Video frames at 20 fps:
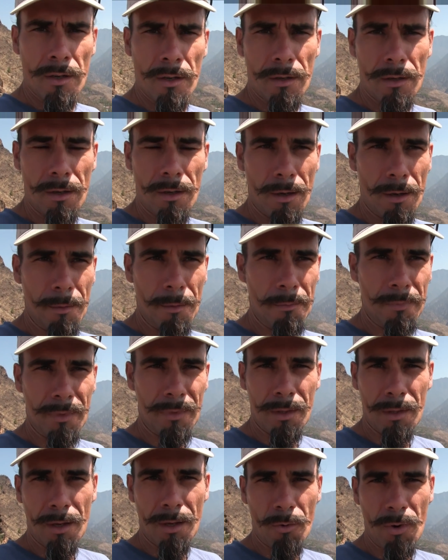Um,
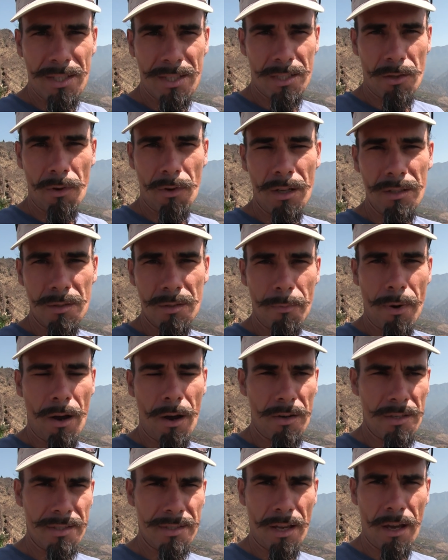restaurants,
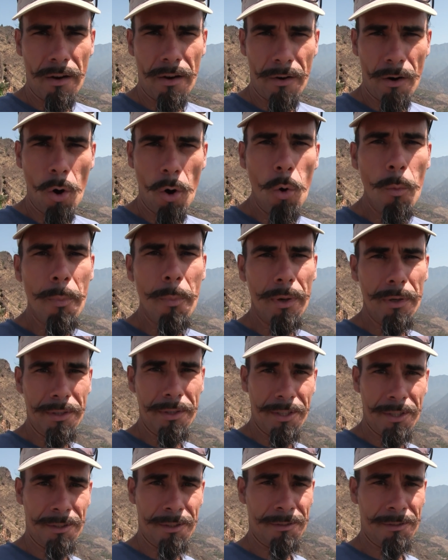bars are open.